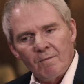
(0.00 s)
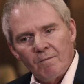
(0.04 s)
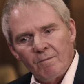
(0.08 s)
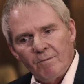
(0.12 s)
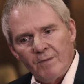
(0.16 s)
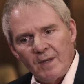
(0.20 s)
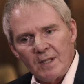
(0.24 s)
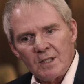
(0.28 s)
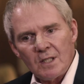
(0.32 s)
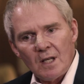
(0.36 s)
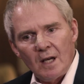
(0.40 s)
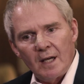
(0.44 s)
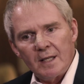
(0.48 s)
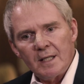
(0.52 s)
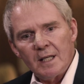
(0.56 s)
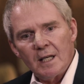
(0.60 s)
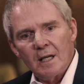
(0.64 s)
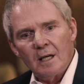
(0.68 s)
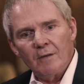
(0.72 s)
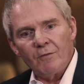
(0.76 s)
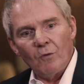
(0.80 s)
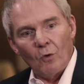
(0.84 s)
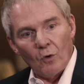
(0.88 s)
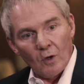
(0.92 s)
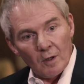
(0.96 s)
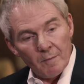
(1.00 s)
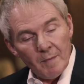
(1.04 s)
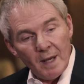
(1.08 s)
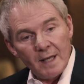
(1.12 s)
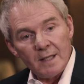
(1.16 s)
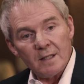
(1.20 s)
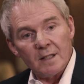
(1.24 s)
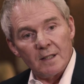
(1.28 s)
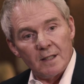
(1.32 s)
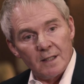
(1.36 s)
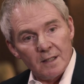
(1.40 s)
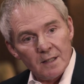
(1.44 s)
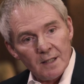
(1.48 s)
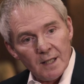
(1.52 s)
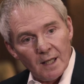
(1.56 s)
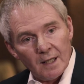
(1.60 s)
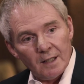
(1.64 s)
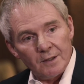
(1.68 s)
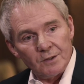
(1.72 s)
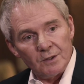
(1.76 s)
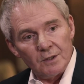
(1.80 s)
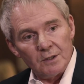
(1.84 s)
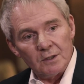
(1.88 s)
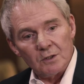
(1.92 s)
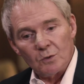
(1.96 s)
this idea of augmented
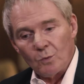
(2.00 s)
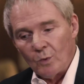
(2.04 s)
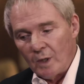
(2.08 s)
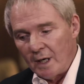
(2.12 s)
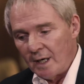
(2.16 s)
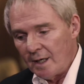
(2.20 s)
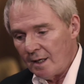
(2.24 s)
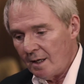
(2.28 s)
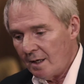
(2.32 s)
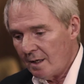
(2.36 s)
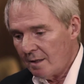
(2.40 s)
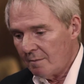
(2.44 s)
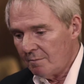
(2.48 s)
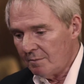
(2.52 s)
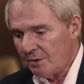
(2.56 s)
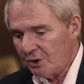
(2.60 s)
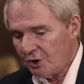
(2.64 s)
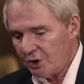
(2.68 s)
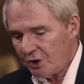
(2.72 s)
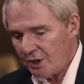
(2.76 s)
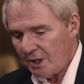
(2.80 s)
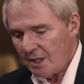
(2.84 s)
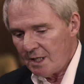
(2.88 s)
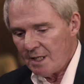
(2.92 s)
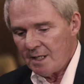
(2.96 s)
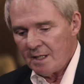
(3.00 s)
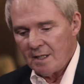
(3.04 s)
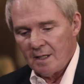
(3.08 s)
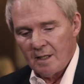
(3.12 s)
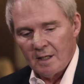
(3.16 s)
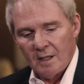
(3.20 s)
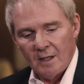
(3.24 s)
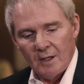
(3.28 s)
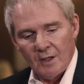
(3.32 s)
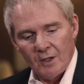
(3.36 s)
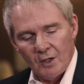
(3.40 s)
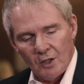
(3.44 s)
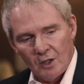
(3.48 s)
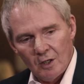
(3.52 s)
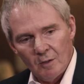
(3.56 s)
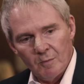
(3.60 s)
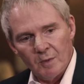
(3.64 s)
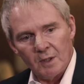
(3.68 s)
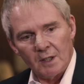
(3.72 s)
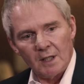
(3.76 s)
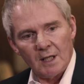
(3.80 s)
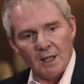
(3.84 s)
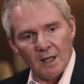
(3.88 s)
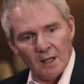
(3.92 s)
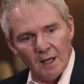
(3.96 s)
intelligence, where
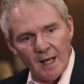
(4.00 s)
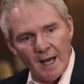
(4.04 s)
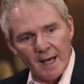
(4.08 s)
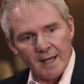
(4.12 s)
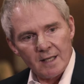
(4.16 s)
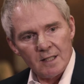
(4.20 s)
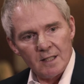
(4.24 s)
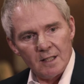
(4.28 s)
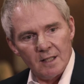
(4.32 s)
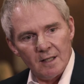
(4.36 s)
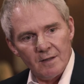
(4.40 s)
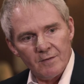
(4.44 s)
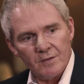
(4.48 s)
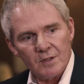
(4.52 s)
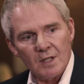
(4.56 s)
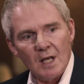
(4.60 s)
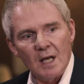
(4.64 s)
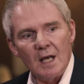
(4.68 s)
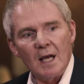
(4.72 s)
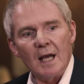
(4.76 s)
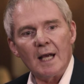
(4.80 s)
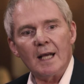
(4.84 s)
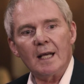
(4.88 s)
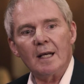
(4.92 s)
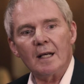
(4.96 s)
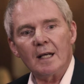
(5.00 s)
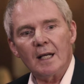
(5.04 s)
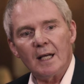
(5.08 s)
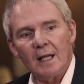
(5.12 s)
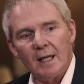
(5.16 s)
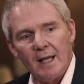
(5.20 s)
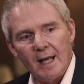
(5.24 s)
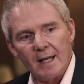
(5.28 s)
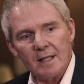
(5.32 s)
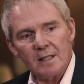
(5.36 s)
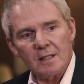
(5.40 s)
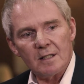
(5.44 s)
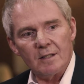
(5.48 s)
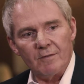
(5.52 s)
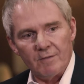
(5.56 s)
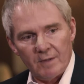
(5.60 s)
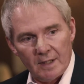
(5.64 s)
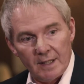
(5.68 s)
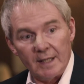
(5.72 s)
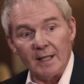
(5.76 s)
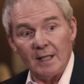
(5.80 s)
machine-human collectives can collectively,